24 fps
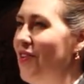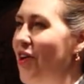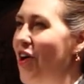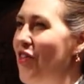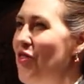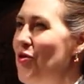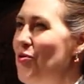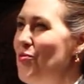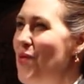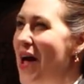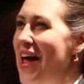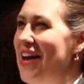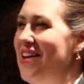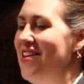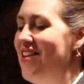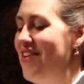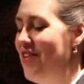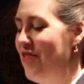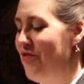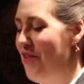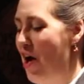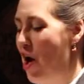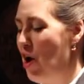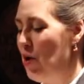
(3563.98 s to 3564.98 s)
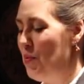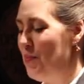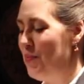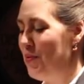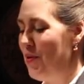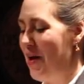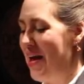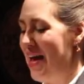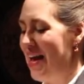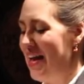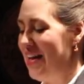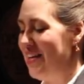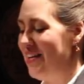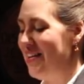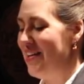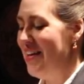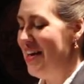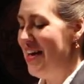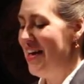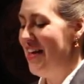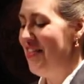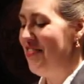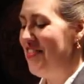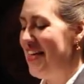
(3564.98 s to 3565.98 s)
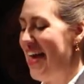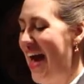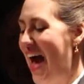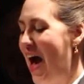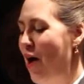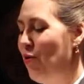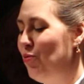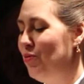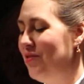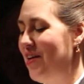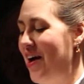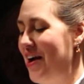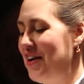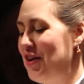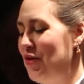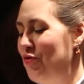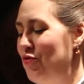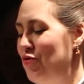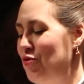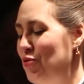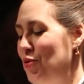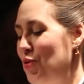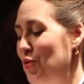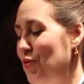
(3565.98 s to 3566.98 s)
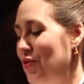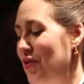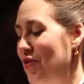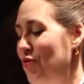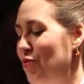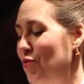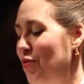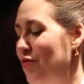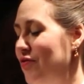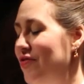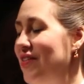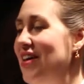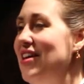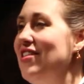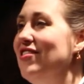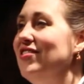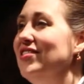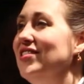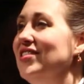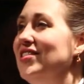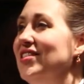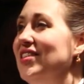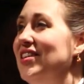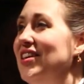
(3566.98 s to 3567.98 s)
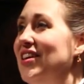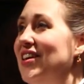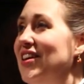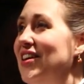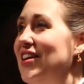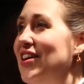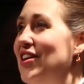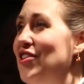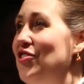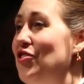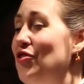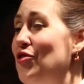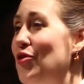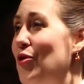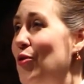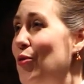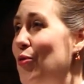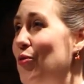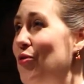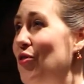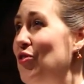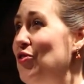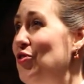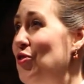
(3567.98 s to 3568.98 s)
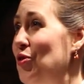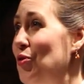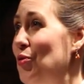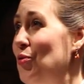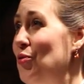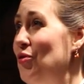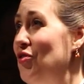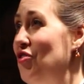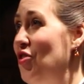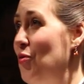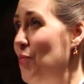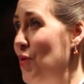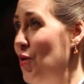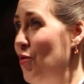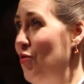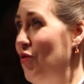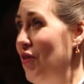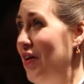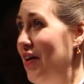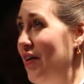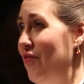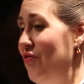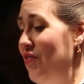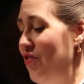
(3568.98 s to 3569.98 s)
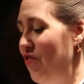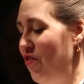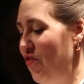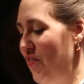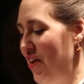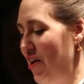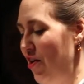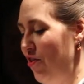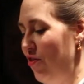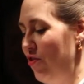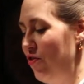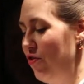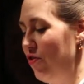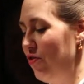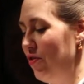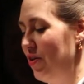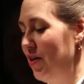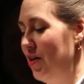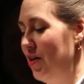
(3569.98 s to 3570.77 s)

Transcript: On the retina of our brain, the outline of truth is revealed to those attuned to the music of the spheres.